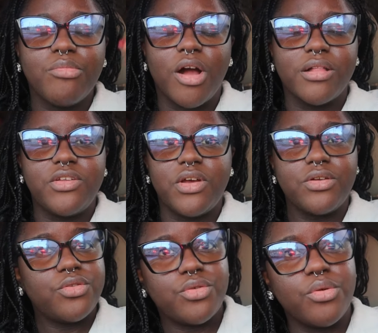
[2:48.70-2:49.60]
broccoli
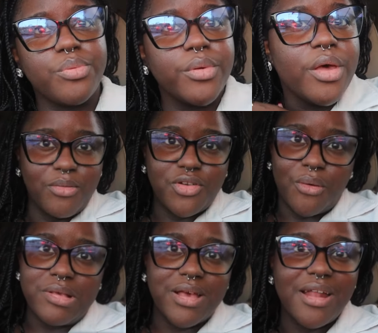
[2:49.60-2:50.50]
cheddar soup, which
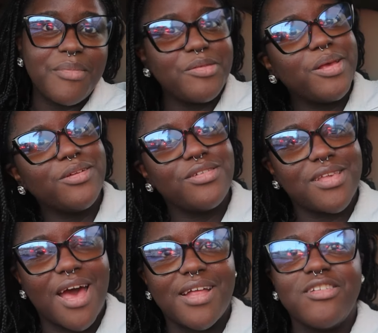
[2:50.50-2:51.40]
always kind of makes me a little
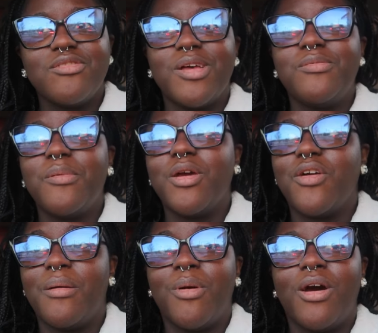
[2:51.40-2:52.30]
sad because it reminds me of my
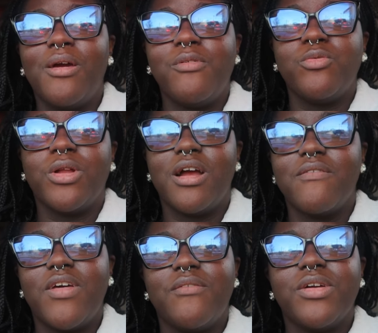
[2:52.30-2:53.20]
grandma. It was one of
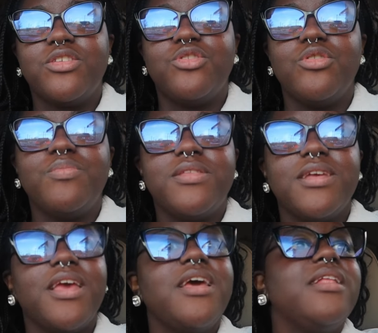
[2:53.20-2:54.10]
her favorite soups
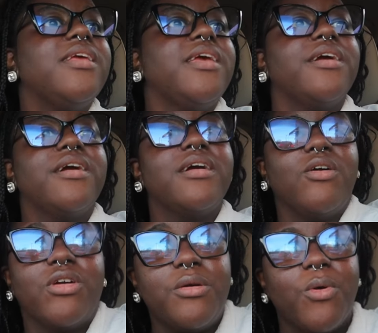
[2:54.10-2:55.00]
to get here,
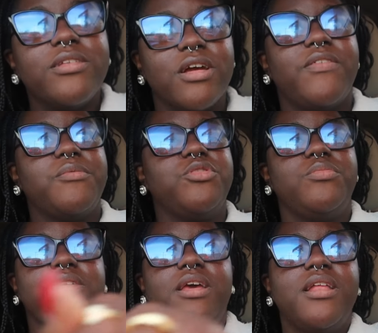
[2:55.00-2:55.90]
or it was her favorite
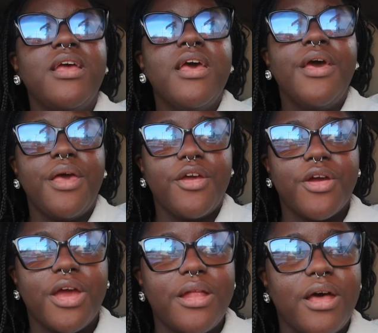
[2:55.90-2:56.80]
soup to get
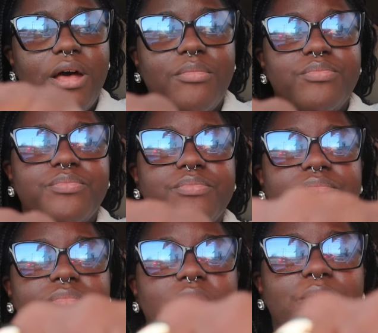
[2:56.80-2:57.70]
here at
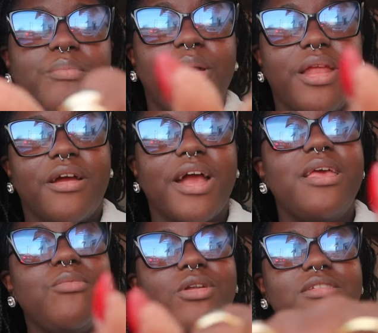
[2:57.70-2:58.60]
Panera. I
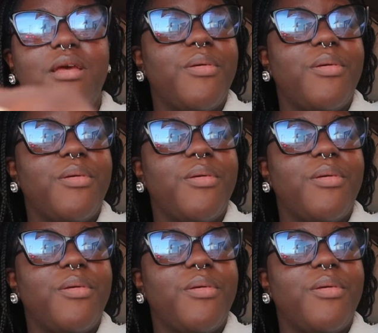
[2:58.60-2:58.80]
keep wanting to say